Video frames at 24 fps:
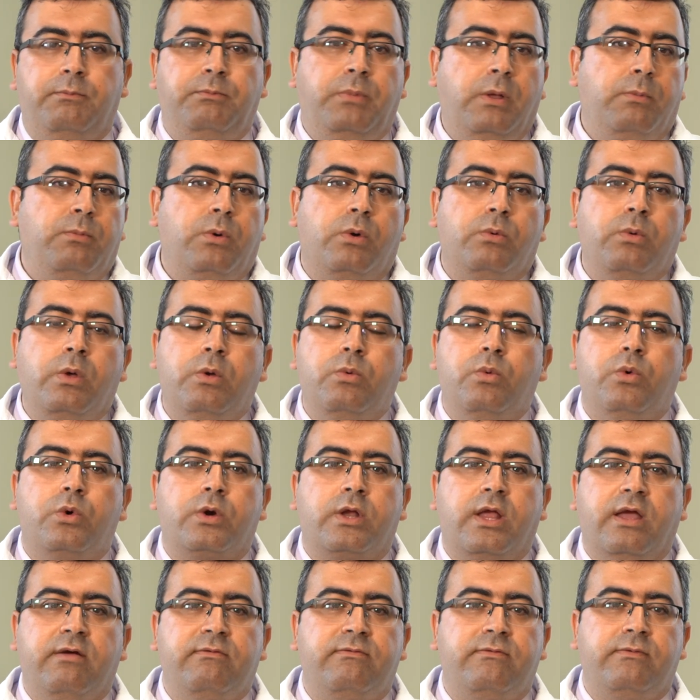People we
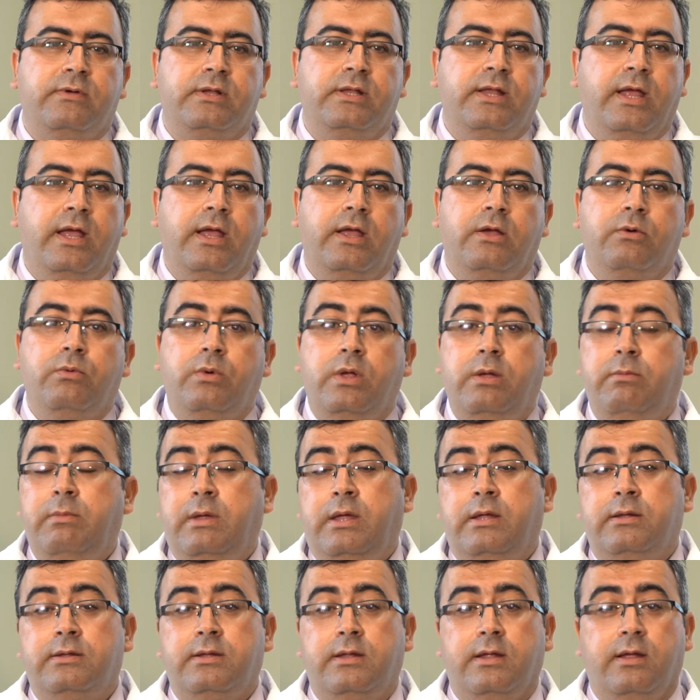work every day, we
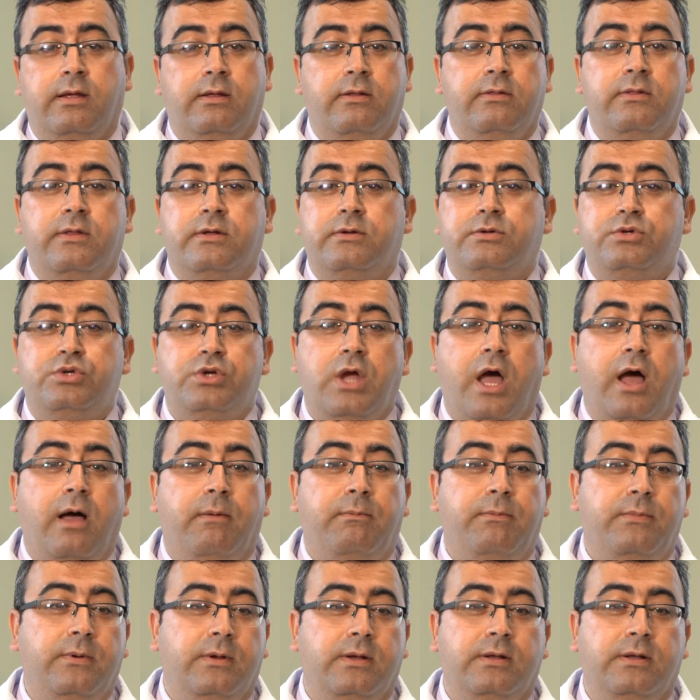meet in the shop,